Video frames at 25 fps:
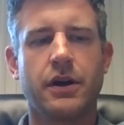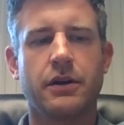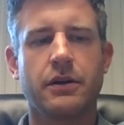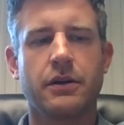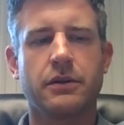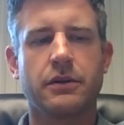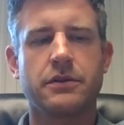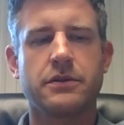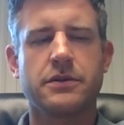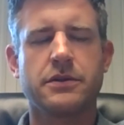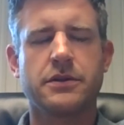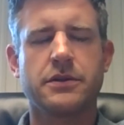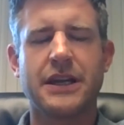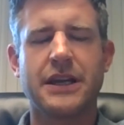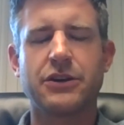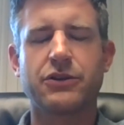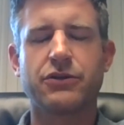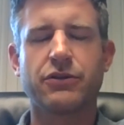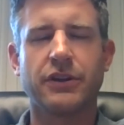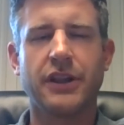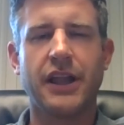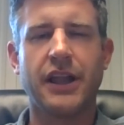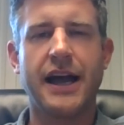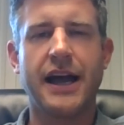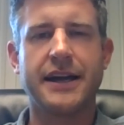
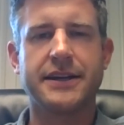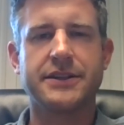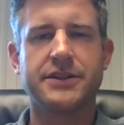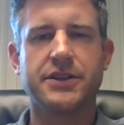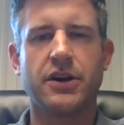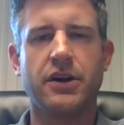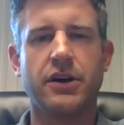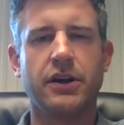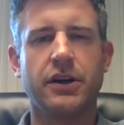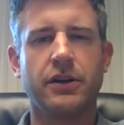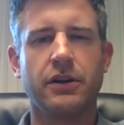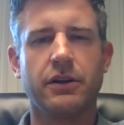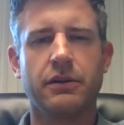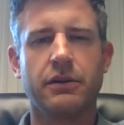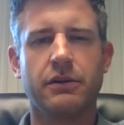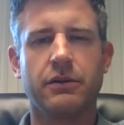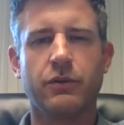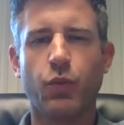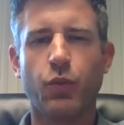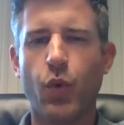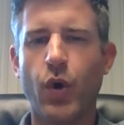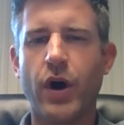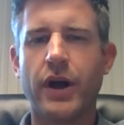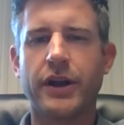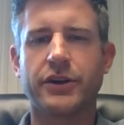centralize on
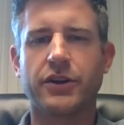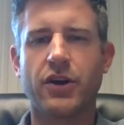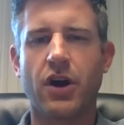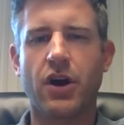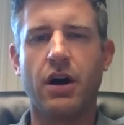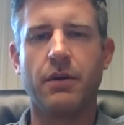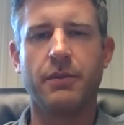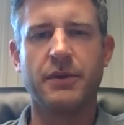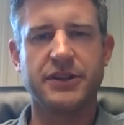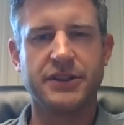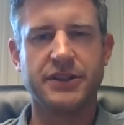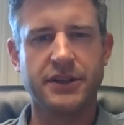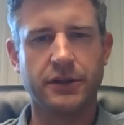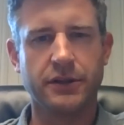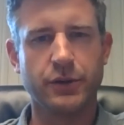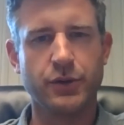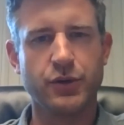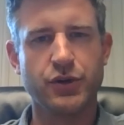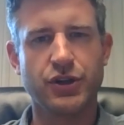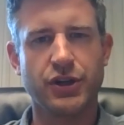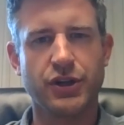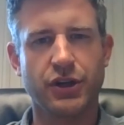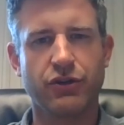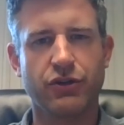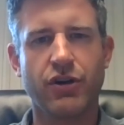one common
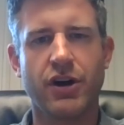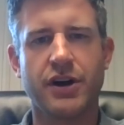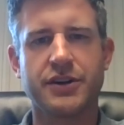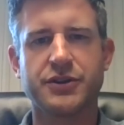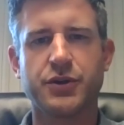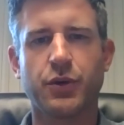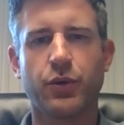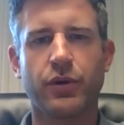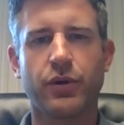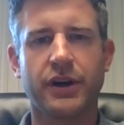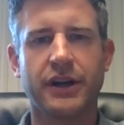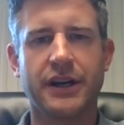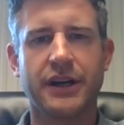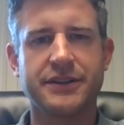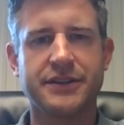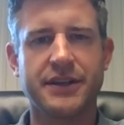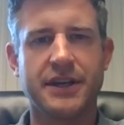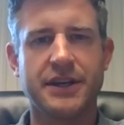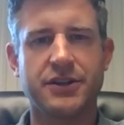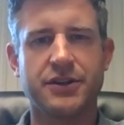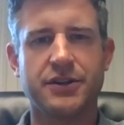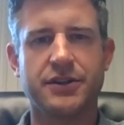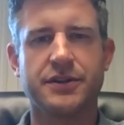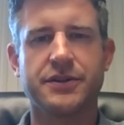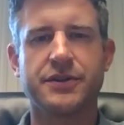solution across our
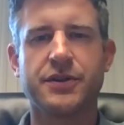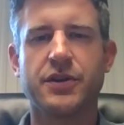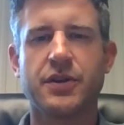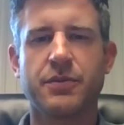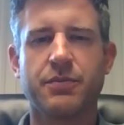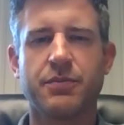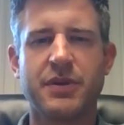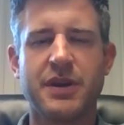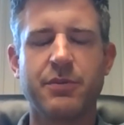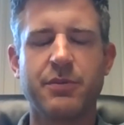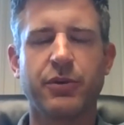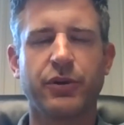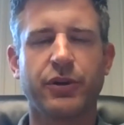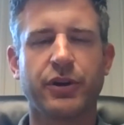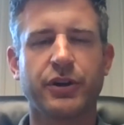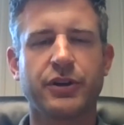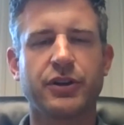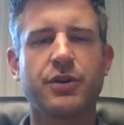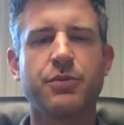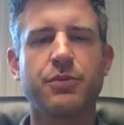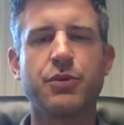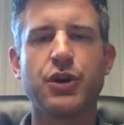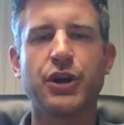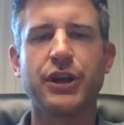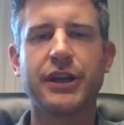organization so that people could
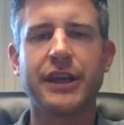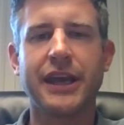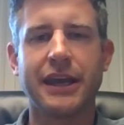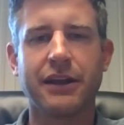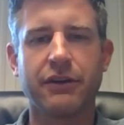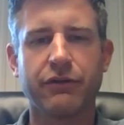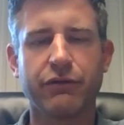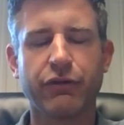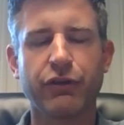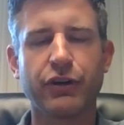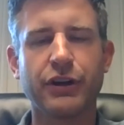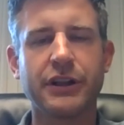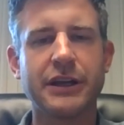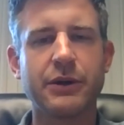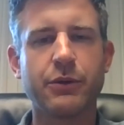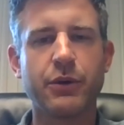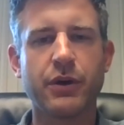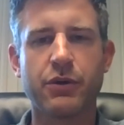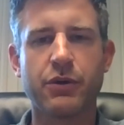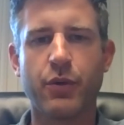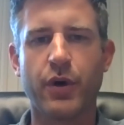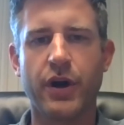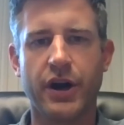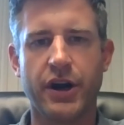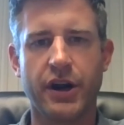communicate freely with
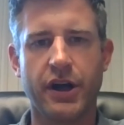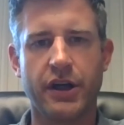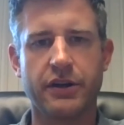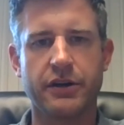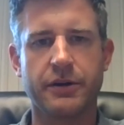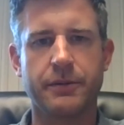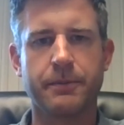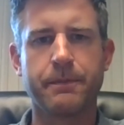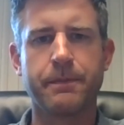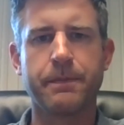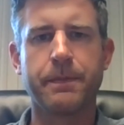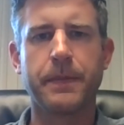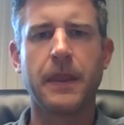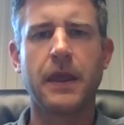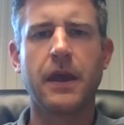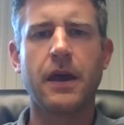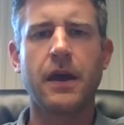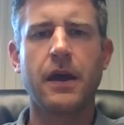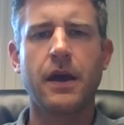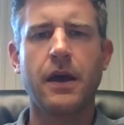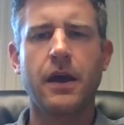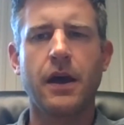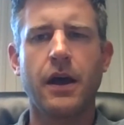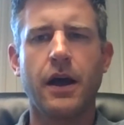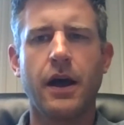one another.
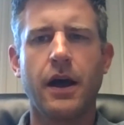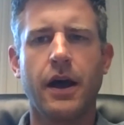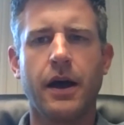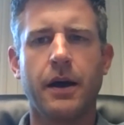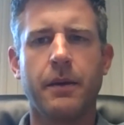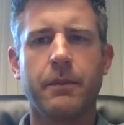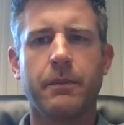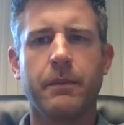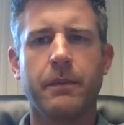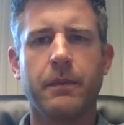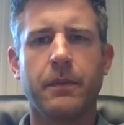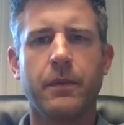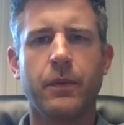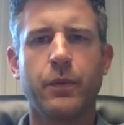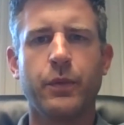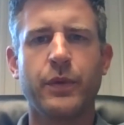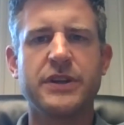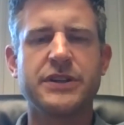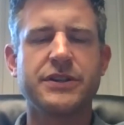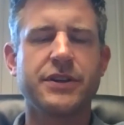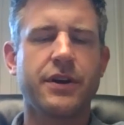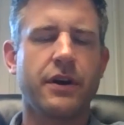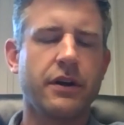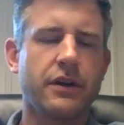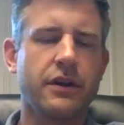We
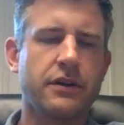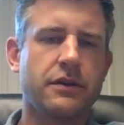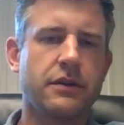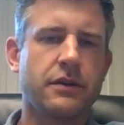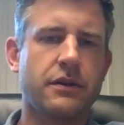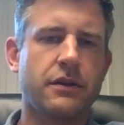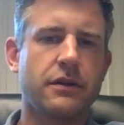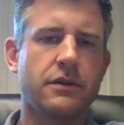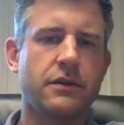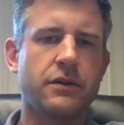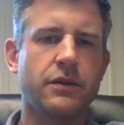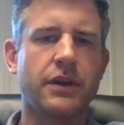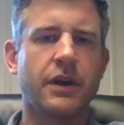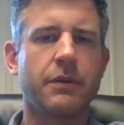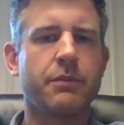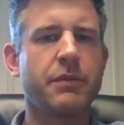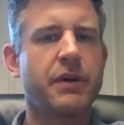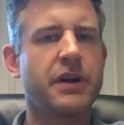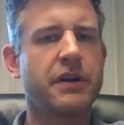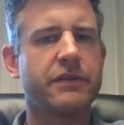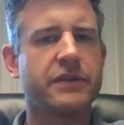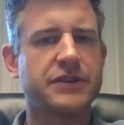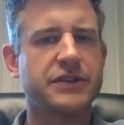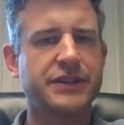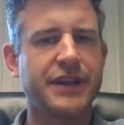started doing a bit
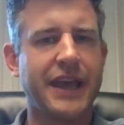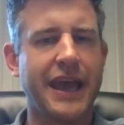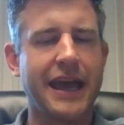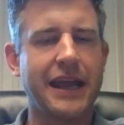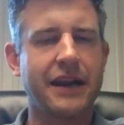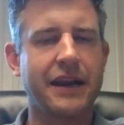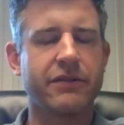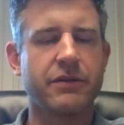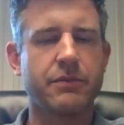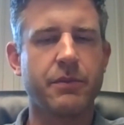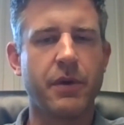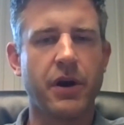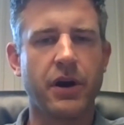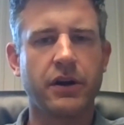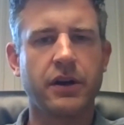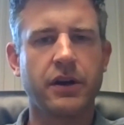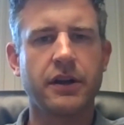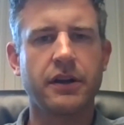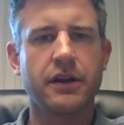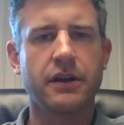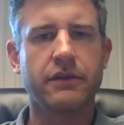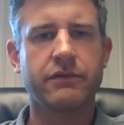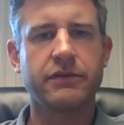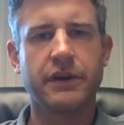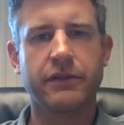of a scan of the market
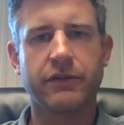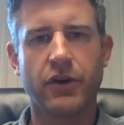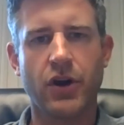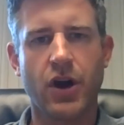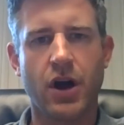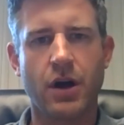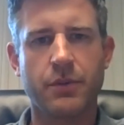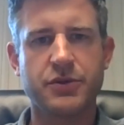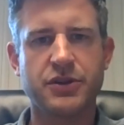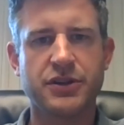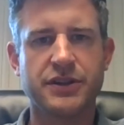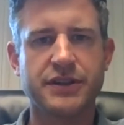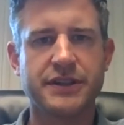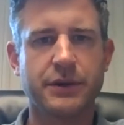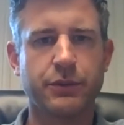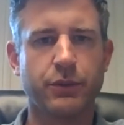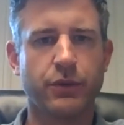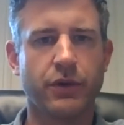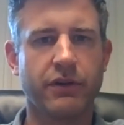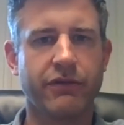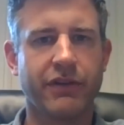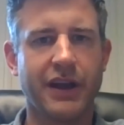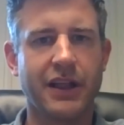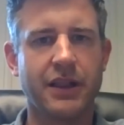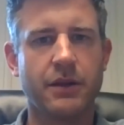of different options that were
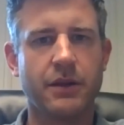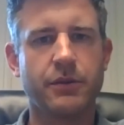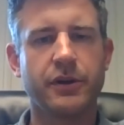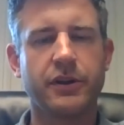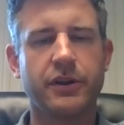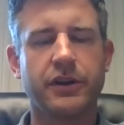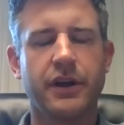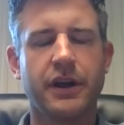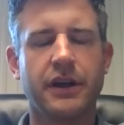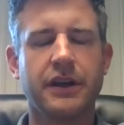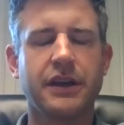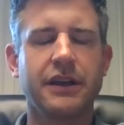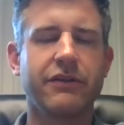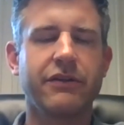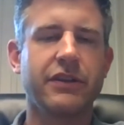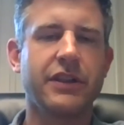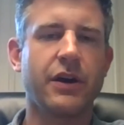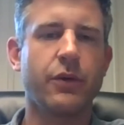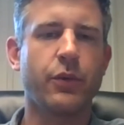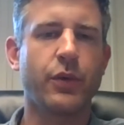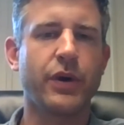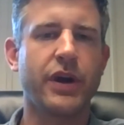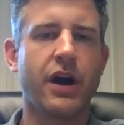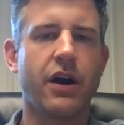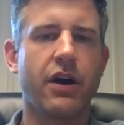available, and given that
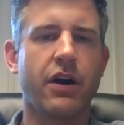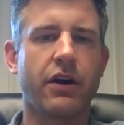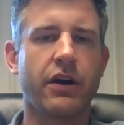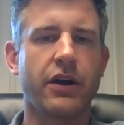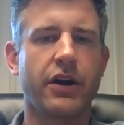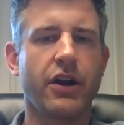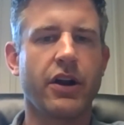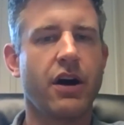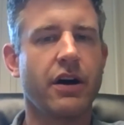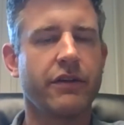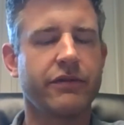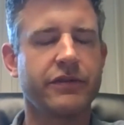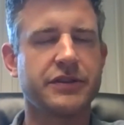we are an Office